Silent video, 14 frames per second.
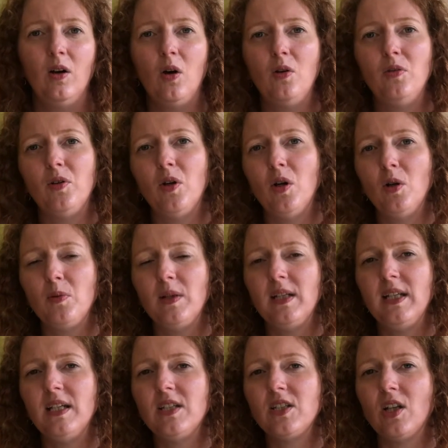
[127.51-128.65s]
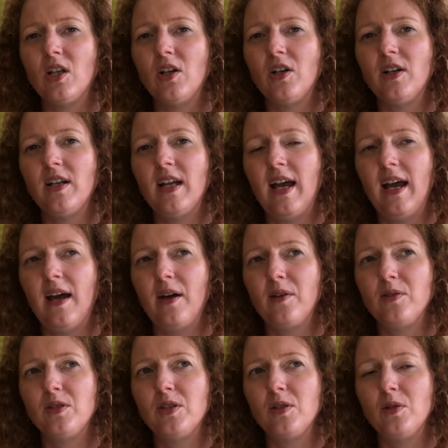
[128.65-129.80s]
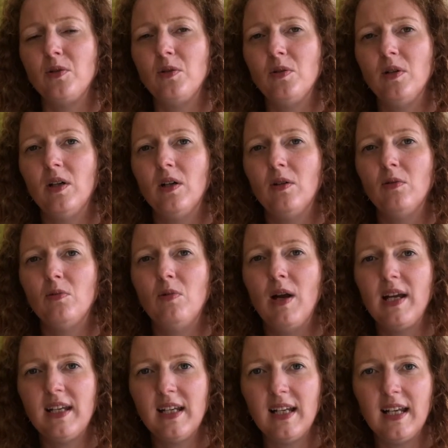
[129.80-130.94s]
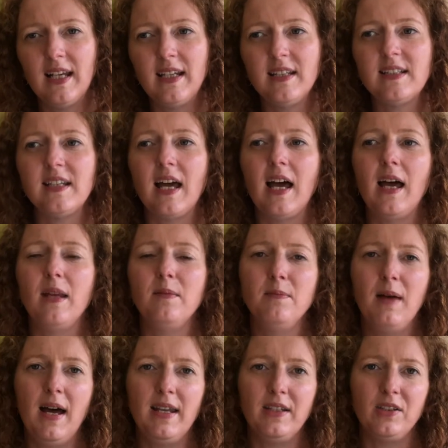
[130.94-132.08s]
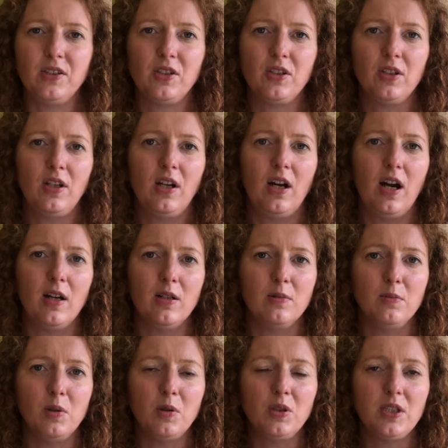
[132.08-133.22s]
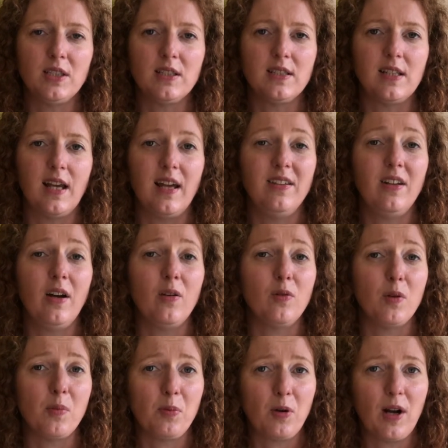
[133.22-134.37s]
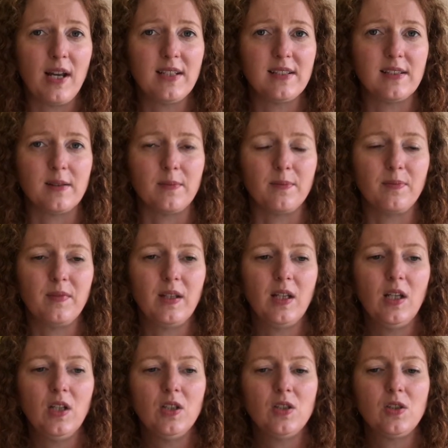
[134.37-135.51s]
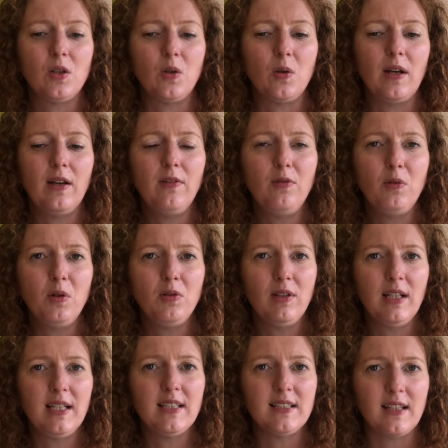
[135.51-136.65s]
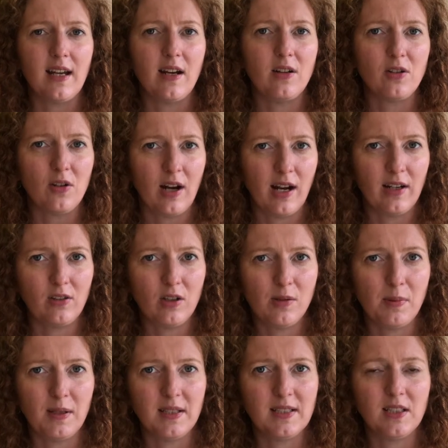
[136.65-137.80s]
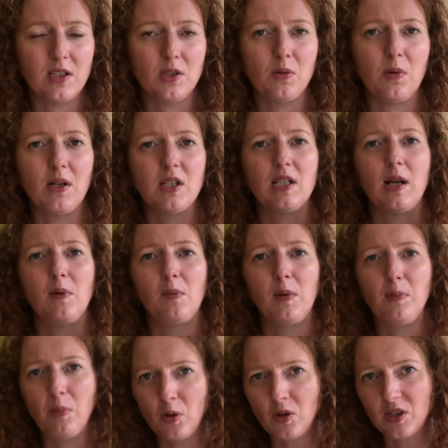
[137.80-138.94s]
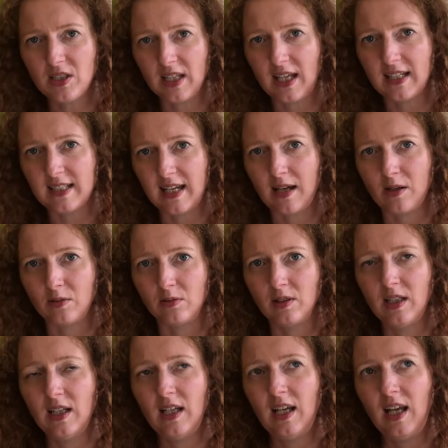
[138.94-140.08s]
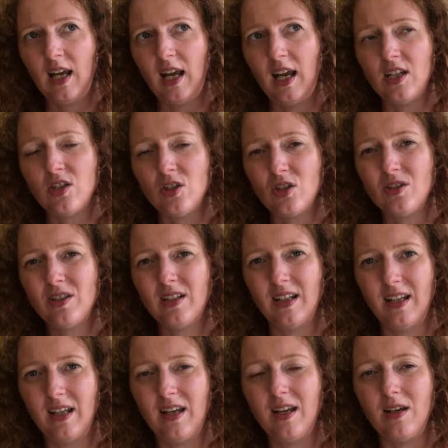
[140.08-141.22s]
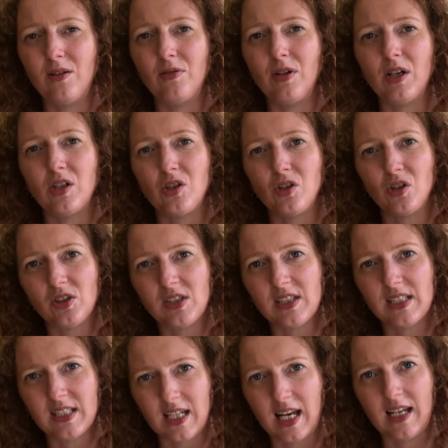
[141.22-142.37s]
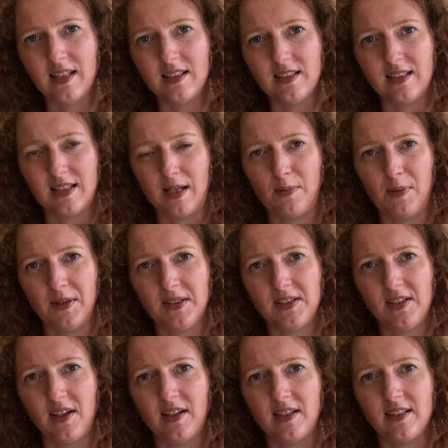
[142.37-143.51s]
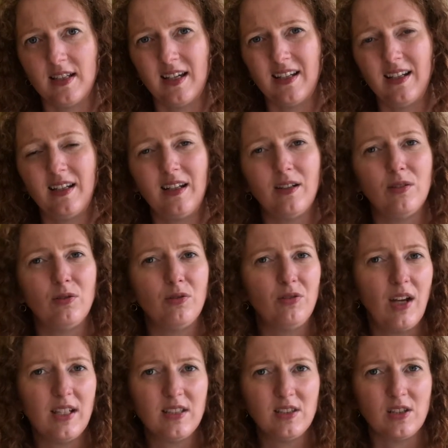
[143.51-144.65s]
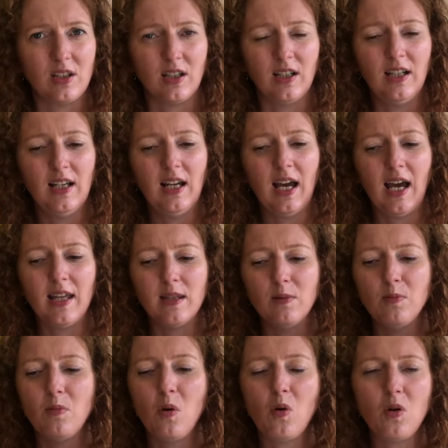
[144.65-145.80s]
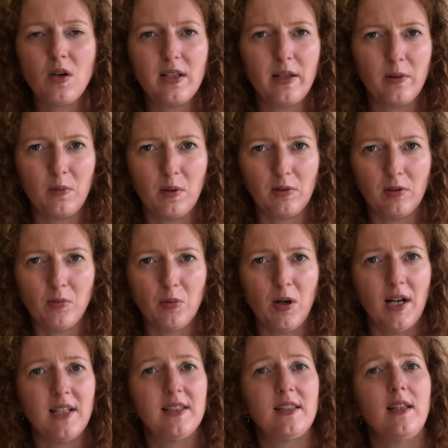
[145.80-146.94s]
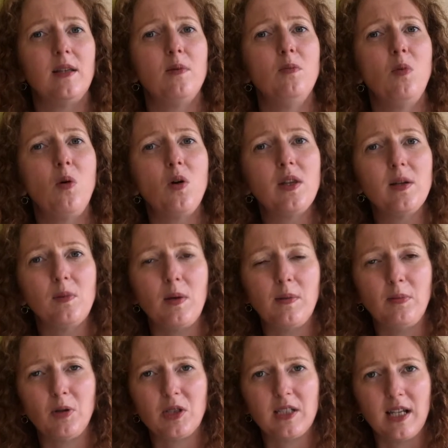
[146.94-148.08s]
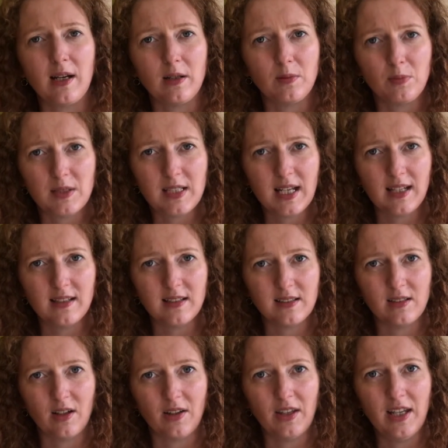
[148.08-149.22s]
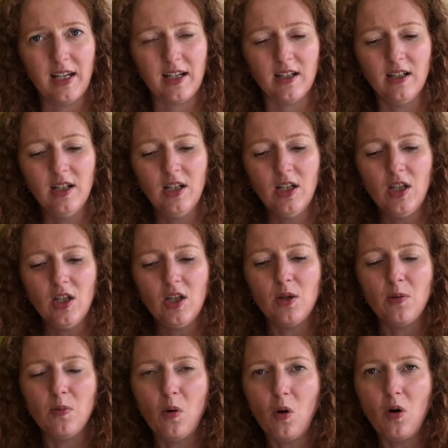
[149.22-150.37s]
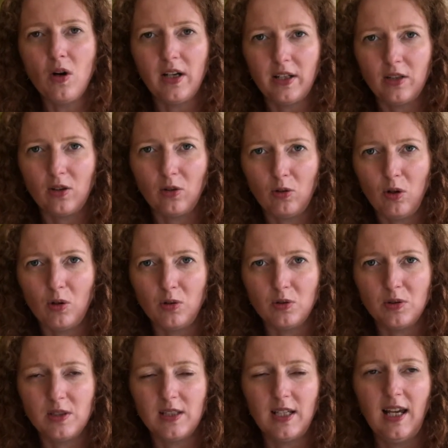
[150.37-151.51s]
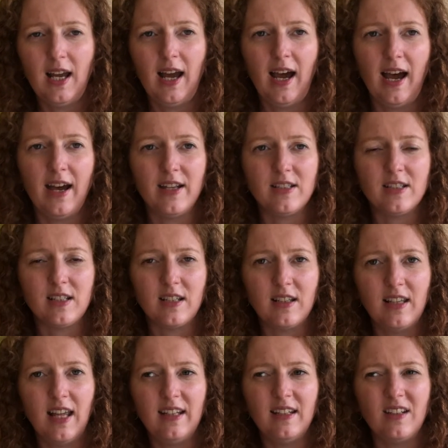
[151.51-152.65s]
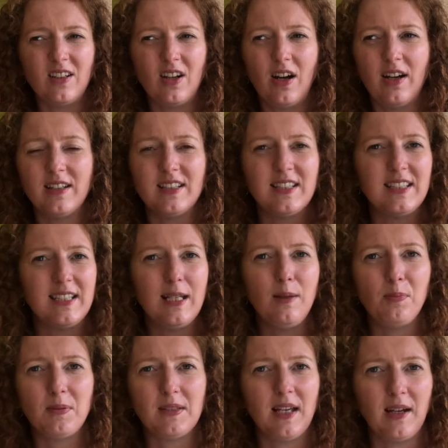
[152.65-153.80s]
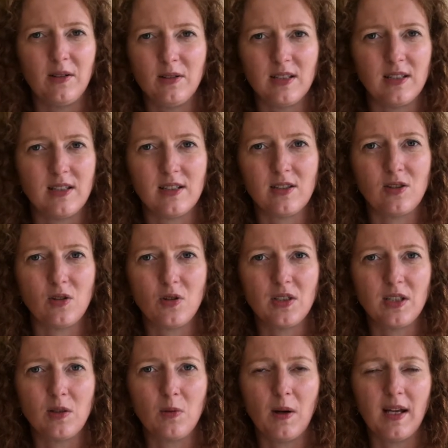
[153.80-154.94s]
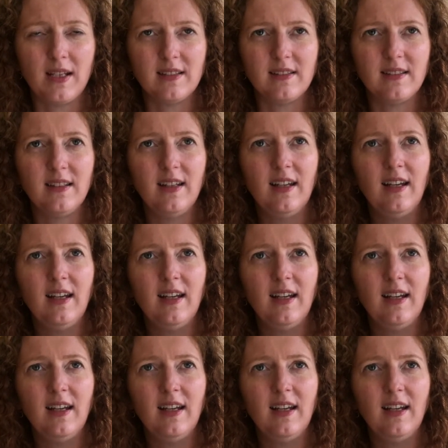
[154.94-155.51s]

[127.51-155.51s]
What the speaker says: Overall, we need to learn how to regulate and manage our emotions and not repress them. So if we're really scared or angry about a situation and we push that down, it doesn't leave, it just stays deep inside, and it can fester. And the more that we repress and the more that we push down and pretend it's not there, the more it grows, and then it kind of seeps out in distorted ways.